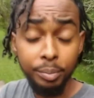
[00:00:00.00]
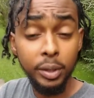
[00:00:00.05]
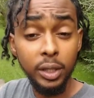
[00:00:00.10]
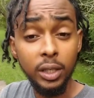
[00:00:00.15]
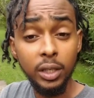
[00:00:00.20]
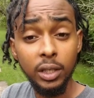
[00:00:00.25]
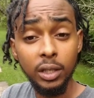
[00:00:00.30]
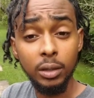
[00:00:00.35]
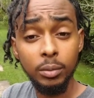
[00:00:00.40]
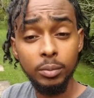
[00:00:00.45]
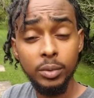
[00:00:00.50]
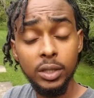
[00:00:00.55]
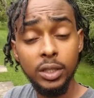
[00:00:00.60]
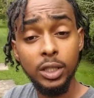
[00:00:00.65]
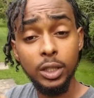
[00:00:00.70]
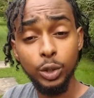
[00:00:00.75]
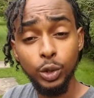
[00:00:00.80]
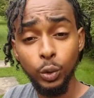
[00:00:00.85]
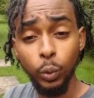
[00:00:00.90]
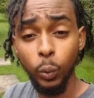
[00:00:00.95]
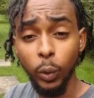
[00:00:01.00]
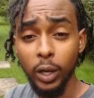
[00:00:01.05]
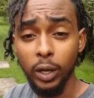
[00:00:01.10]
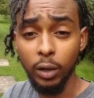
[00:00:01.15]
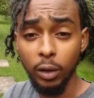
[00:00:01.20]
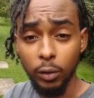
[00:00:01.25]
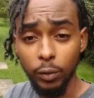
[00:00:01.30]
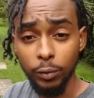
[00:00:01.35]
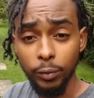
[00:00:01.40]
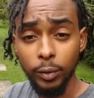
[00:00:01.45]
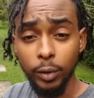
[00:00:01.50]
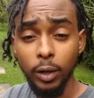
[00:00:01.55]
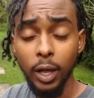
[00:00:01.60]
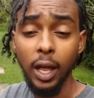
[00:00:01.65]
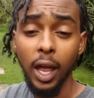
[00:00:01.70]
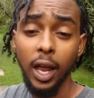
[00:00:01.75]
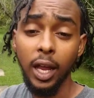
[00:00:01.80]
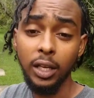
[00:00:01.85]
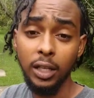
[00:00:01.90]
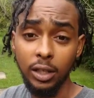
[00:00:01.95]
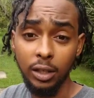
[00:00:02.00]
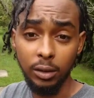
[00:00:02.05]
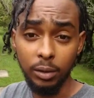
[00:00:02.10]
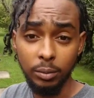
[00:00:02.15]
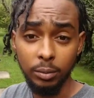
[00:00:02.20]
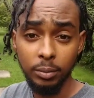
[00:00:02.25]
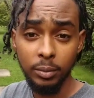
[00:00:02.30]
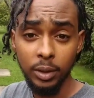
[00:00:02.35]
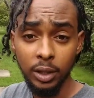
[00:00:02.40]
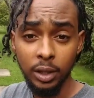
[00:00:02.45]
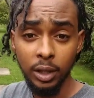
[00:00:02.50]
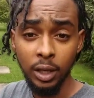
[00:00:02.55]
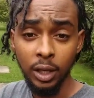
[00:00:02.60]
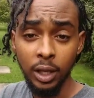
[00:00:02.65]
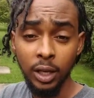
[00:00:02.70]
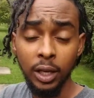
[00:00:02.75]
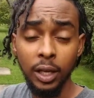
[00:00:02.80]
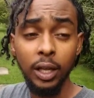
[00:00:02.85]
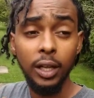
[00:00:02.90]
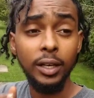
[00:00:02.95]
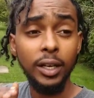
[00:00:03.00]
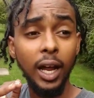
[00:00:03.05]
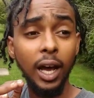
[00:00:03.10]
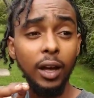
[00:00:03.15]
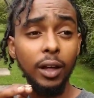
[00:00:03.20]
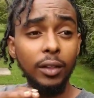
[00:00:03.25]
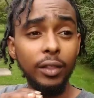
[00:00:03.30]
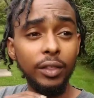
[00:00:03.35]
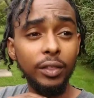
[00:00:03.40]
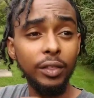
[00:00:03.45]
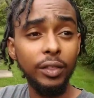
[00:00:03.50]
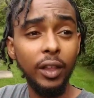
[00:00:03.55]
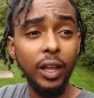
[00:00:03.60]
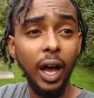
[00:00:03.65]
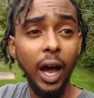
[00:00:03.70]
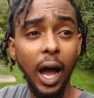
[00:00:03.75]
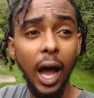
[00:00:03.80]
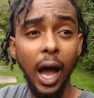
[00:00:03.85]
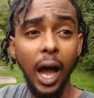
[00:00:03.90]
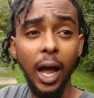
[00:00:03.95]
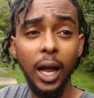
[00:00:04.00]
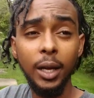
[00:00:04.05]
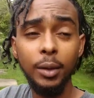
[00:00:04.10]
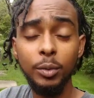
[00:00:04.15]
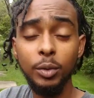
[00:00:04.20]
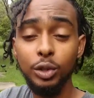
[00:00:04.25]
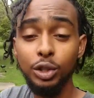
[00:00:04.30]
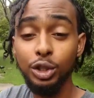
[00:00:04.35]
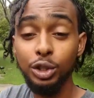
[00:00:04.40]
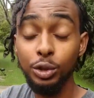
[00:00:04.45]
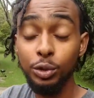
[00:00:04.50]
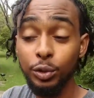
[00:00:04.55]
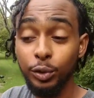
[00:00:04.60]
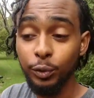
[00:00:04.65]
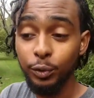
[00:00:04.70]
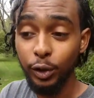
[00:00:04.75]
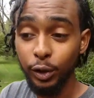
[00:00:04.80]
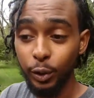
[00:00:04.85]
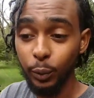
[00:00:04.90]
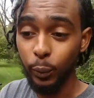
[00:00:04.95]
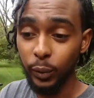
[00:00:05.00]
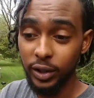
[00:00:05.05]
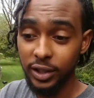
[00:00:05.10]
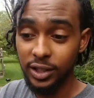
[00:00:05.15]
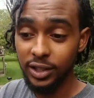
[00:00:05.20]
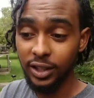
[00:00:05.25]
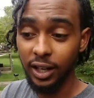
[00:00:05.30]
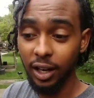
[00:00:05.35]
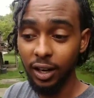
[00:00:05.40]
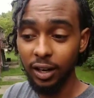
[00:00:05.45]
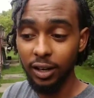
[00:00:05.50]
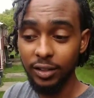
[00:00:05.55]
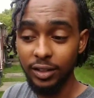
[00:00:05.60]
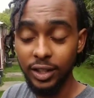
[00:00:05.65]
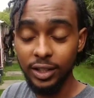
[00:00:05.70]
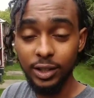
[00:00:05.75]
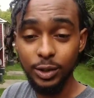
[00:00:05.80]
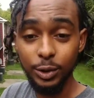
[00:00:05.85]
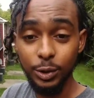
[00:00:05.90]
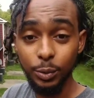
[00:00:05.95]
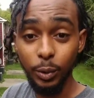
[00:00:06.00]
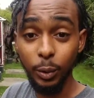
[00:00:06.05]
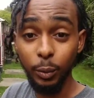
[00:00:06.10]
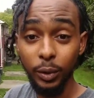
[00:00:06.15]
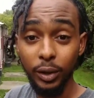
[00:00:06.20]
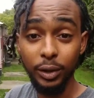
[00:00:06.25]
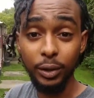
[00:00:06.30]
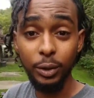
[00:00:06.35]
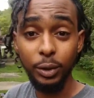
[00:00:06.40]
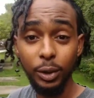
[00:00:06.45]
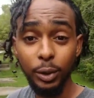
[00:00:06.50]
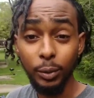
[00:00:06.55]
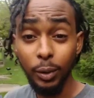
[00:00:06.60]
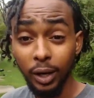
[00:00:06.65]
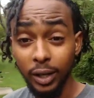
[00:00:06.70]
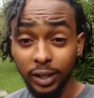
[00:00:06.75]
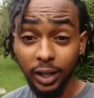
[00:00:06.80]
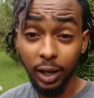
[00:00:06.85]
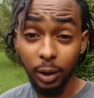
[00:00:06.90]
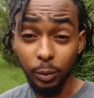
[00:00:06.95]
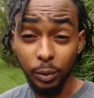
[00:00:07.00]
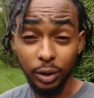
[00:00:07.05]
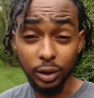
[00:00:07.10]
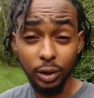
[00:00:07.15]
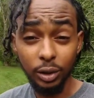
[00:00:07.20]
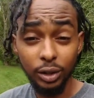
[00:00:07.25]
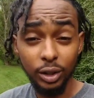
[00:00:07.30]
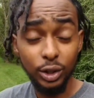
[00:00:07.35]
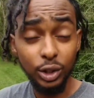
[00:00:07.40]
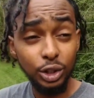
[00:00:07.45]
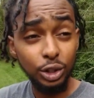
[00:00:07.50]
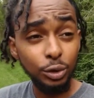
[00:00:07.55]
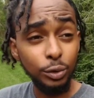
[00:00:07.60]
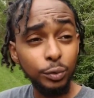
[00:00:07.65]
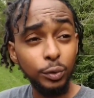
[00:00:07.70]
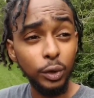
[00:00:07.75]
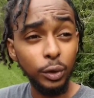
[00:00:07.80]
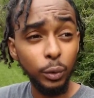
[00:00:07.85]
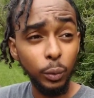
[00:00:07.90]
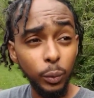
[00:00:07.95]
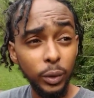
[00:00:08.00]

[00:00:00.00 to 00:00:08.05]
p.m. to 12 a.m. Now, I'm shooting for the witching hour. This is what we're doing right now. We're going to shoot for the